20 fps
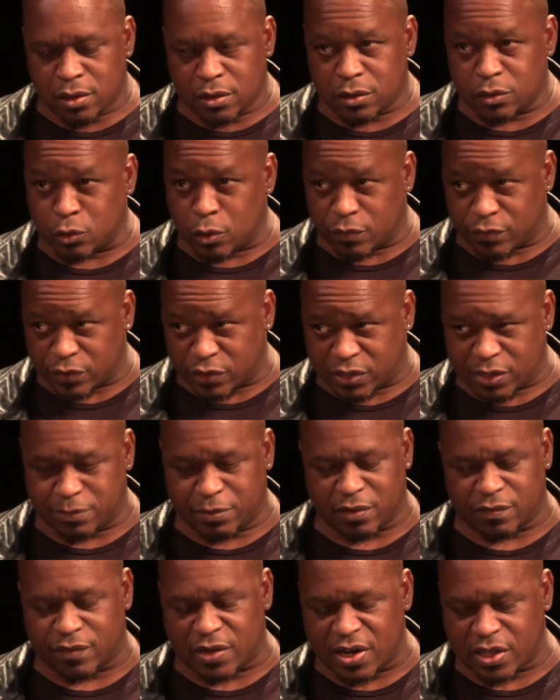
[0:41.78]
To
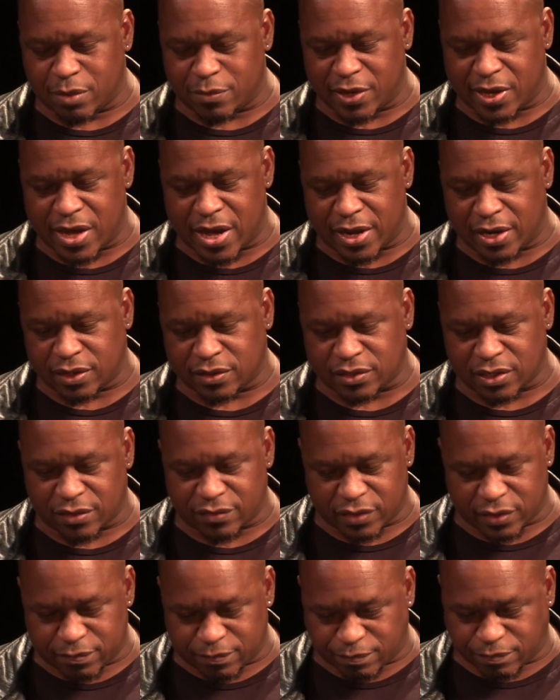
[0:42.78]
oversimplify the mechanics
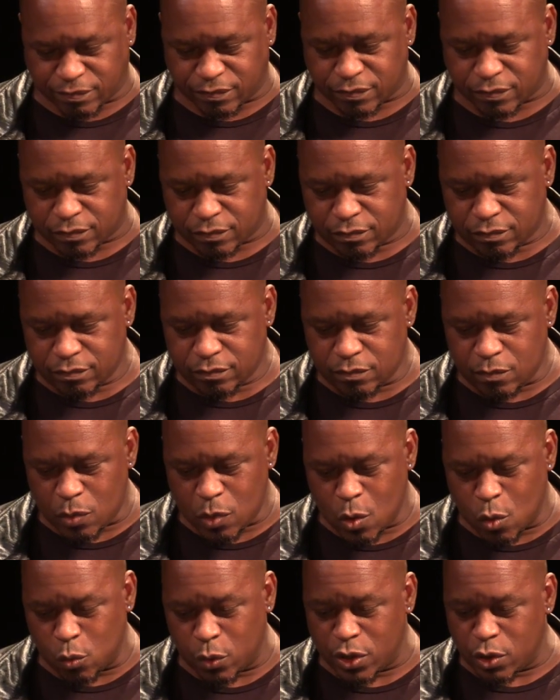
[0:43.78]
of it,
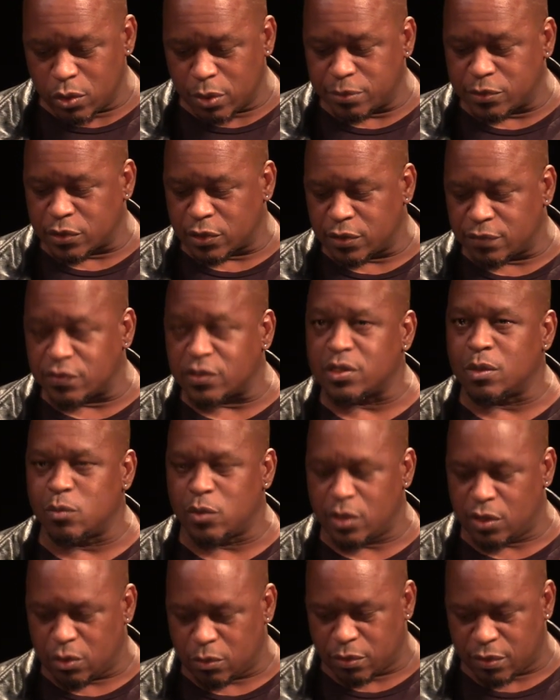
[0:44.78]
when you observe
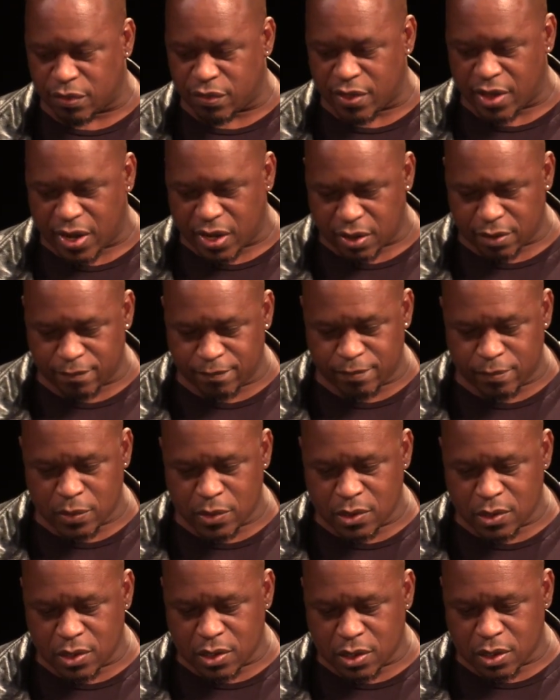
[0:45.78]
someone do a thing,
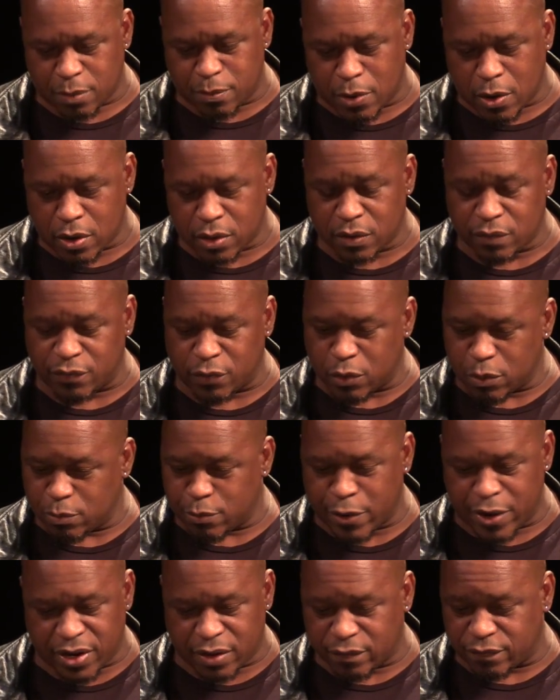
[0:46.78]
a part of your
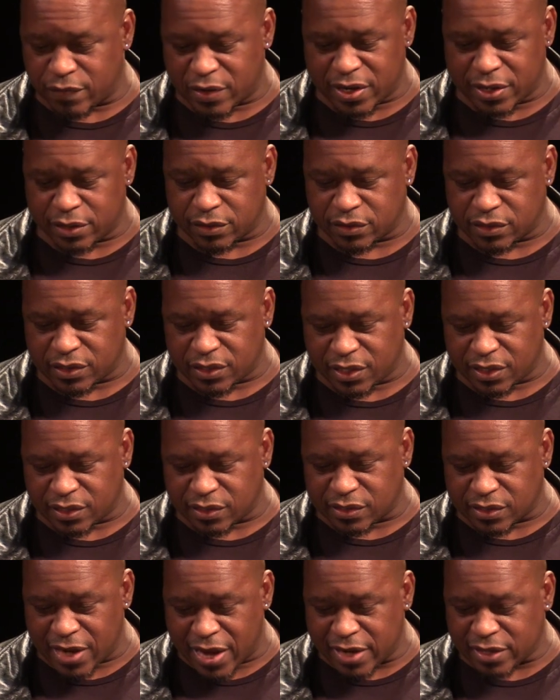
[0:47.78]
brain fires in the
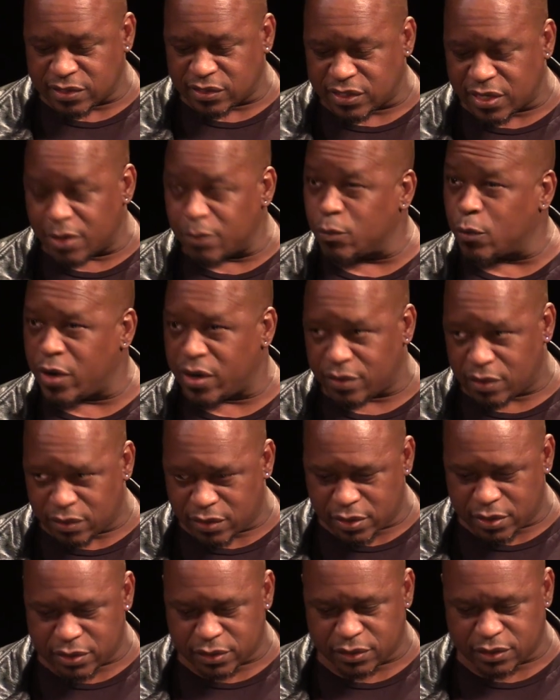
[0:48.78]
exact same way that
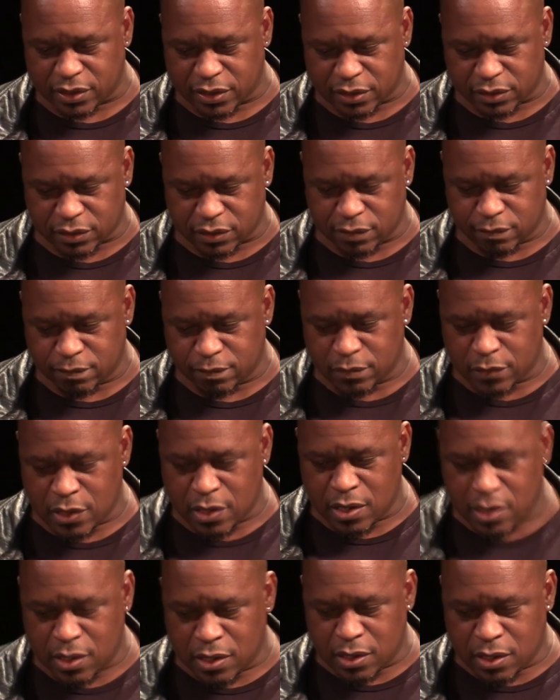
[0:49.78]
theirs does.
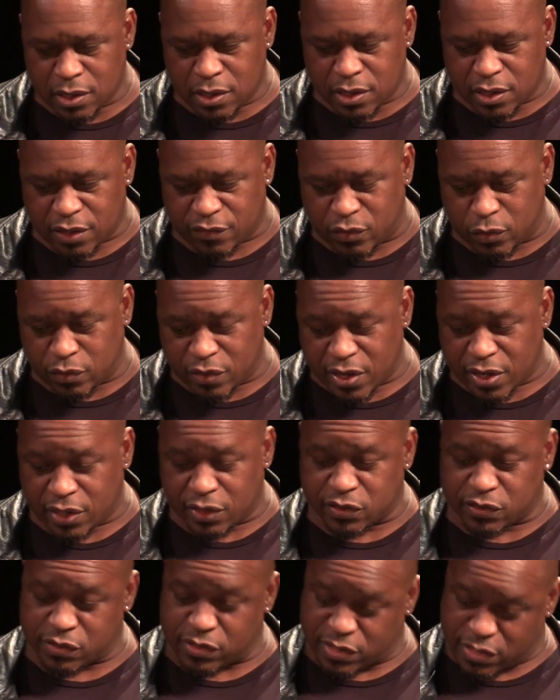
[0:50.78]
If you then
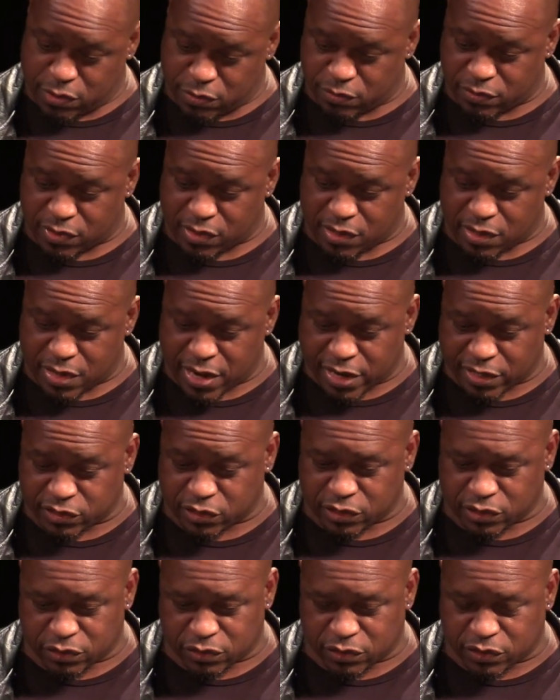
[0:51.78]
execute the
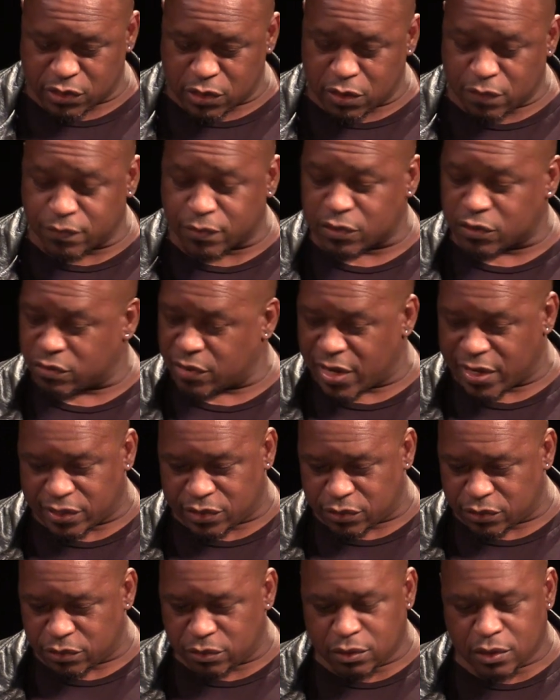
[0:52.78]
action yourself or try
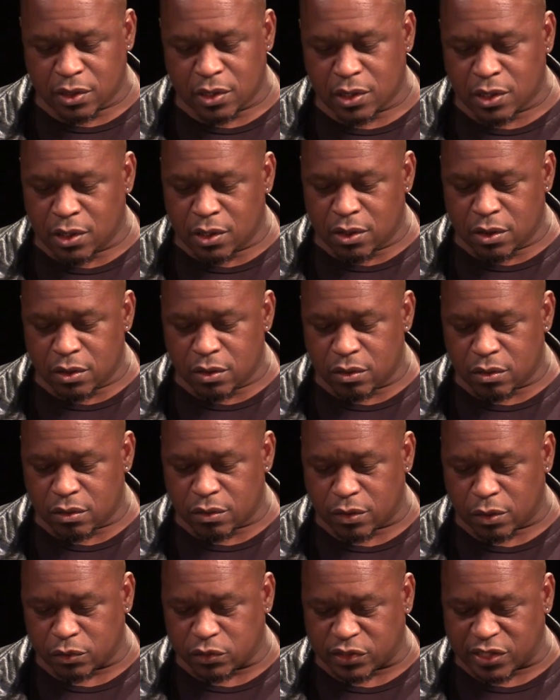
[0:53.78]
to,
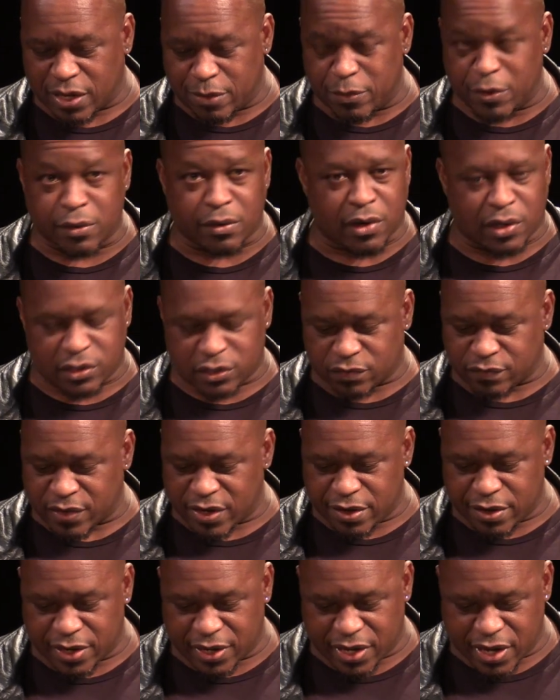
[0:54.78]
those same neurons
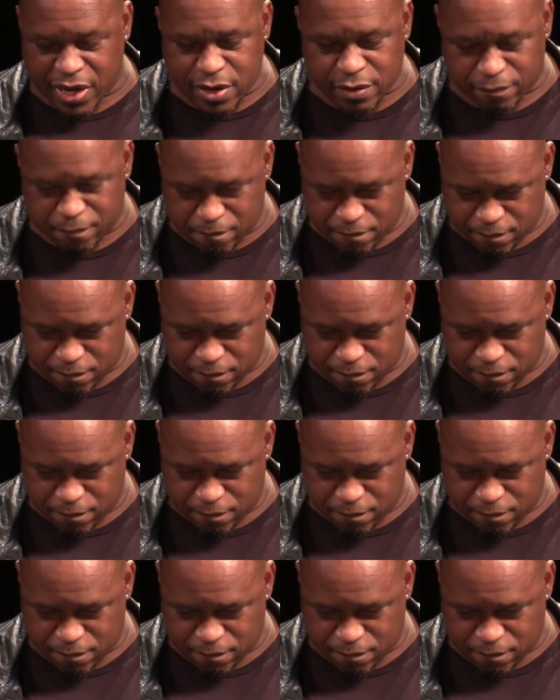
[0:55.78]
fire again.